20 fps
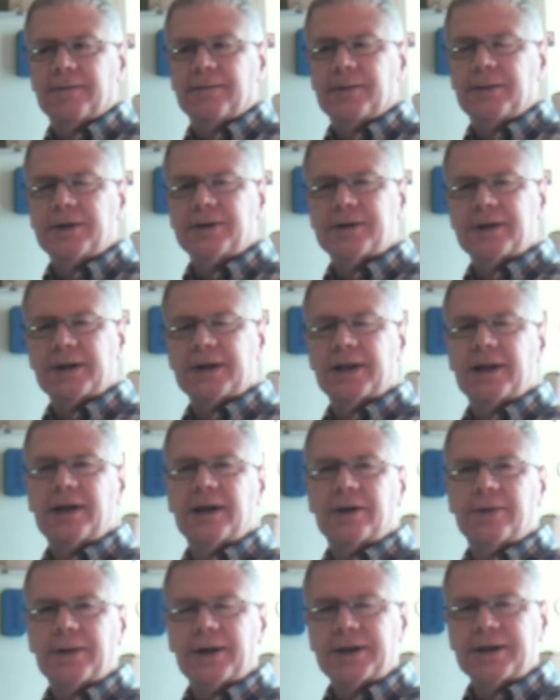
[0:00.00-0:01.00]
using the
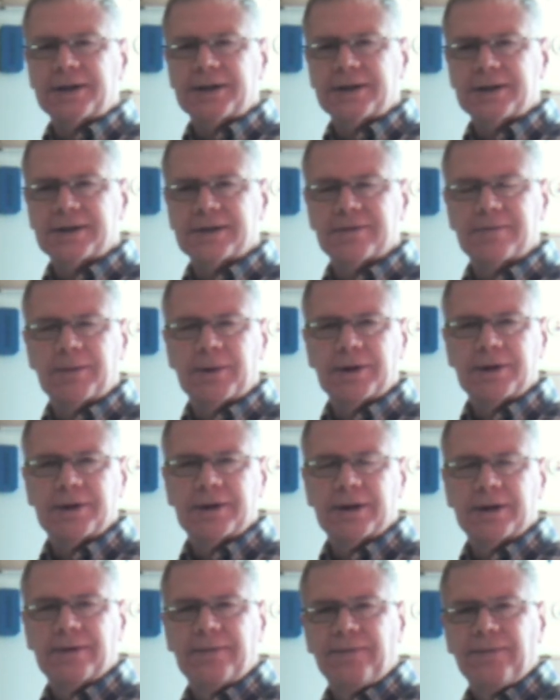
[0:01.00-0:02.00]
equations of
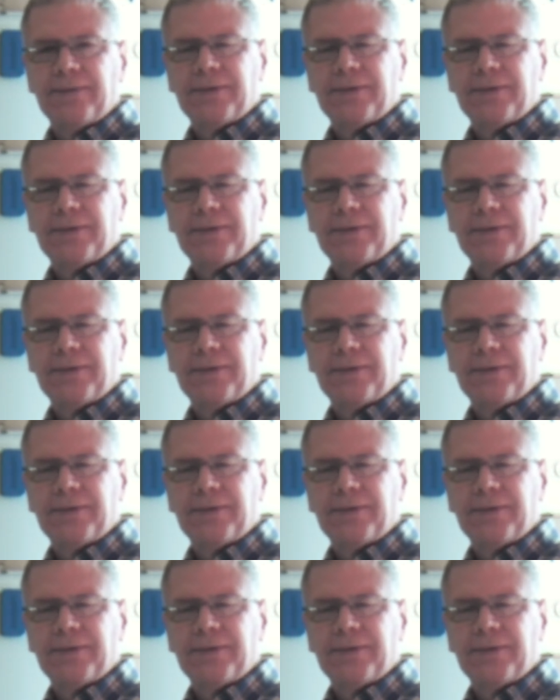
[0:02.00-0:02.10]
motion.